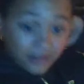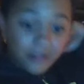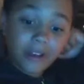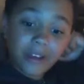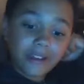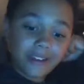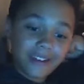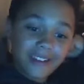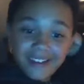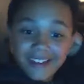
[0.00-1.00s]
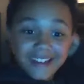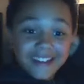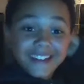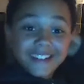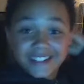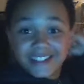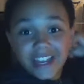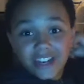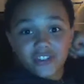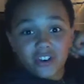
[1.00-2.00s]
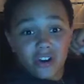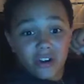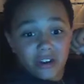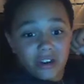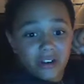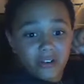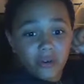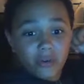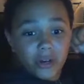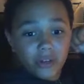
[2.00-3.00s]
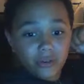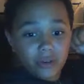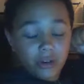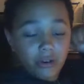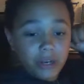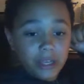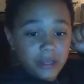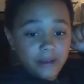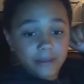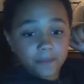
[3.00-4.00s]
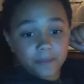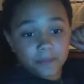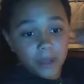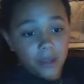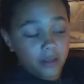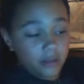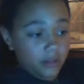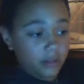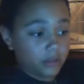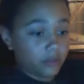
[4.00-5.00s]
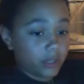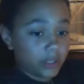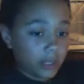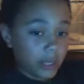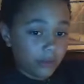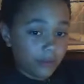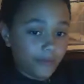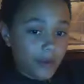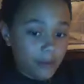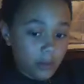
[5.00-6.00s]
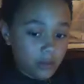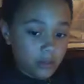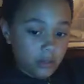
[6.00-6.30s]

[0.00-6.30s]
Like, just take sugar and I don't know what other ingredient, and they string it together in fibers,